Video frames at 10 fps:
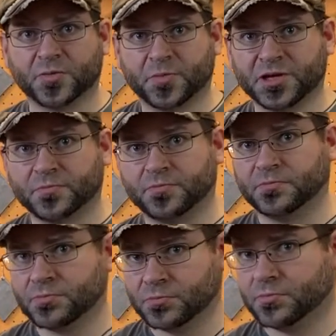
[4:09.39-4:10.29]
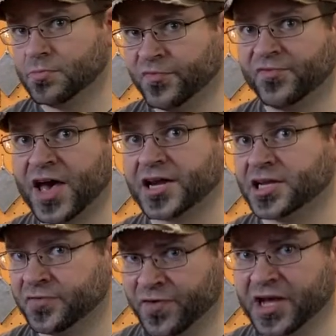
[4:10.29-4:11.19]
Maybe vet
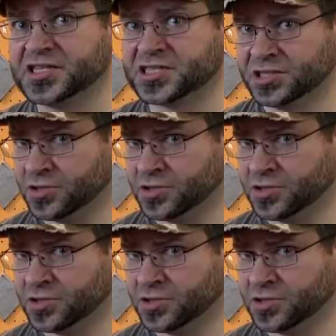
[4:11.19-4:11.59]
advice and